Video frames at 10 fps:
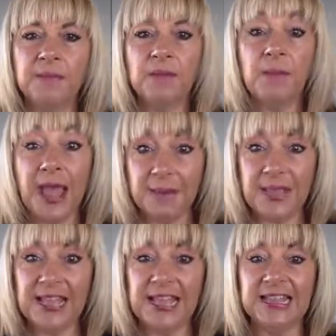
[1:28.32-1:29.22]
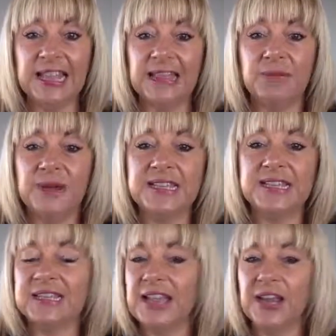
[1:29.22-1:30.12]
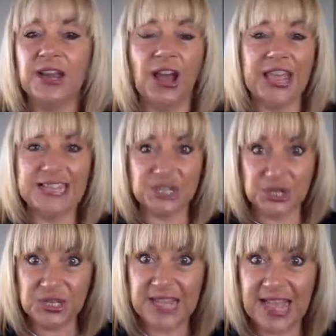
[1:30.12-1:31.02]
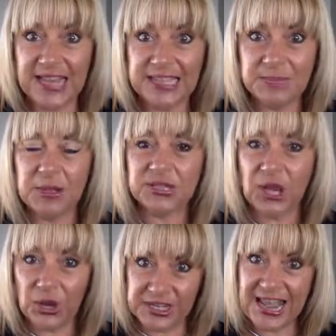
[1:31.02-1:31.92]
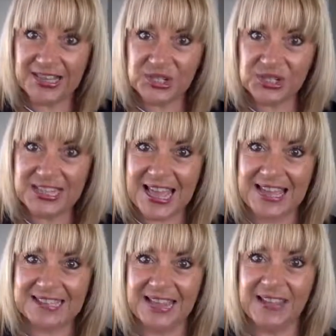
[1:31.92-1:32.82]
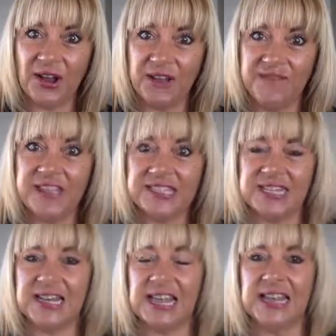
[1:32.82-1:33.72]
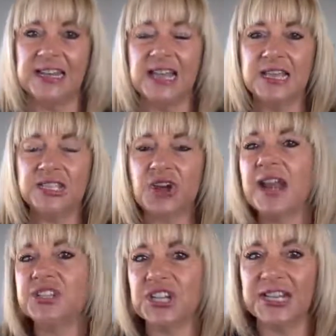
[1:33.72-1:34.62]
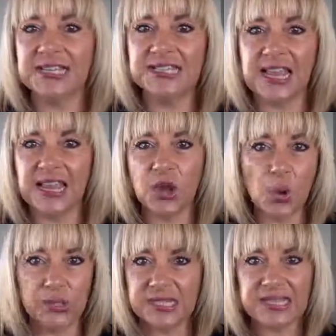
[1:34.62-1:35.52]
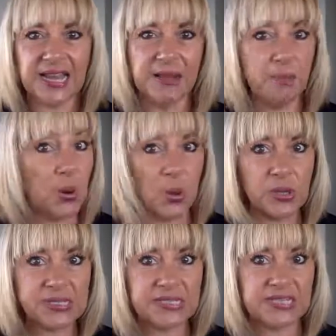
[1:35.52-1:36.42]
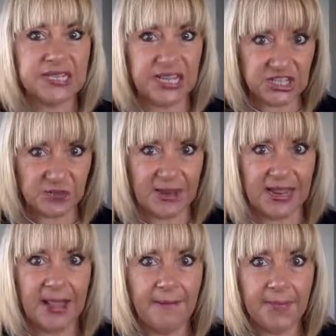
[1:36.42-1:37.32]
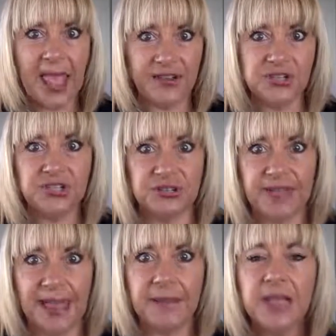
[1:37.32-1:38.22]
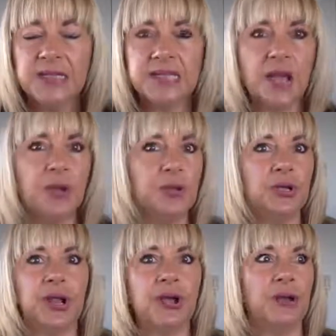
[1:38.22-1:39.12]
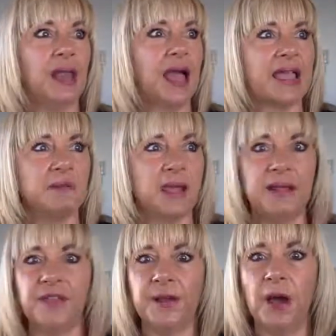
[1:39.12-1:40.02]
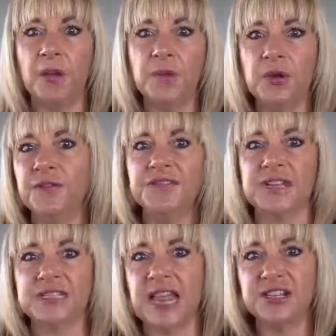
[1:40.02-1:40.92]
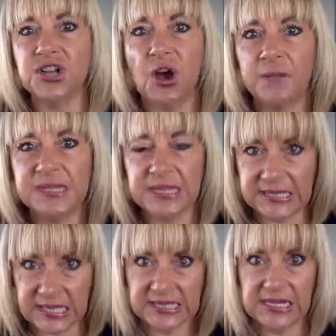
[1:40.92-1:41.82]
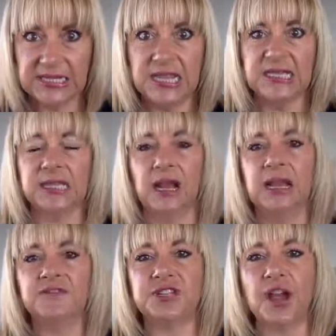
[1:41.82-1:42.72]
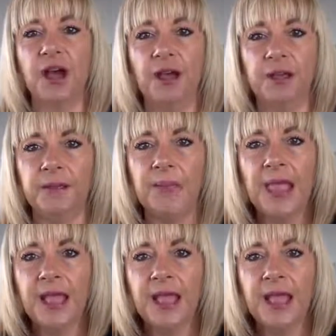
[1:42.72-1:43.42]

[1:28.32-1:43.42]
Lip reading: Well, maybe the reason that I get to do that is because I learned how to do that, and that I invested in strategies and in courses and in books to teach me how to do that. So, lucky me that I moved 10 times in the 16 years that I lived at home.